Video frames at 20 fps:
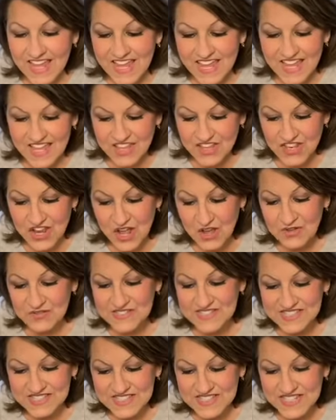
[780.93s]
It
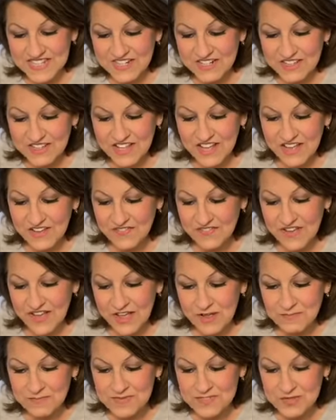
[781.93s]
knows little of
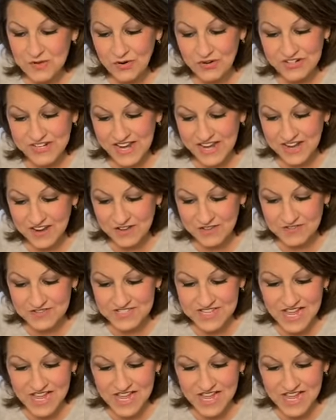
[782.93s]
ups or downs,